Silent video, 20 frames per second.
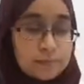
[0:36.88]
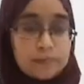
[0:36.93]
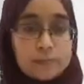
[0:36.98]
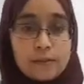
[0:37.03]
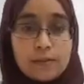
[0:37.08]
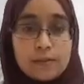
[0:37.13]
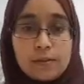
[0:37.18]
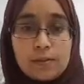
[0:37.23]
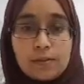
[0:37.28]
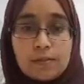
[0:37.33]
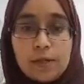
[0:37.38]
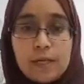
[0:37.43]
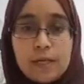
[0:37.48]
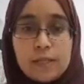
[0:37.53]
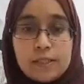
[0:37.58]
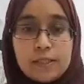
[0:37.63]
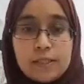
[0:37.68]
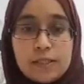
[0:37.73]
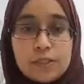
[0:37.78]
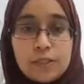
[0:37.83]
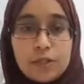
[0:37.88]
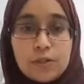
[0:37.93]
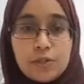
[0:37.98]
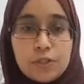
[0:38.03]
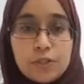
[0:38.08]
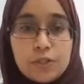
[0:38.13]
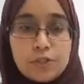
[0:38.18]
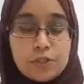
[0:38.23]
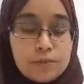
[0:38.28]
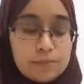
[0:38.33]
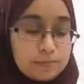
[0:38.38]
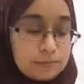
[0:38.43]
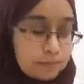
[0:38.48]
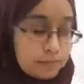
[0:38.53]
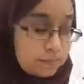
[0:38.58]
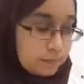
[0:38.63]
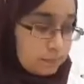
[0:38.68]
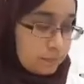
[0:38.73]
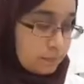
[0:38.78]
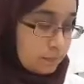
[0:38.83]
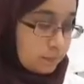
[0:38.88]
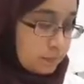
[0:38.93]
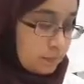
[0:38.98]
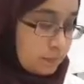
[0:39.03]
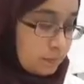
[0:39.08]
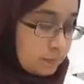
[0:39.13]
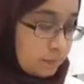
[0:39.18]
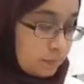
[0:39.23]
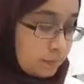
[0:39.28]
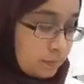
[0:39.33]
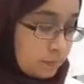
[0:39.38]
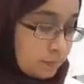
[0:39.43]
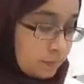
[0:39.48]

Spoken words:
some iodine solution, and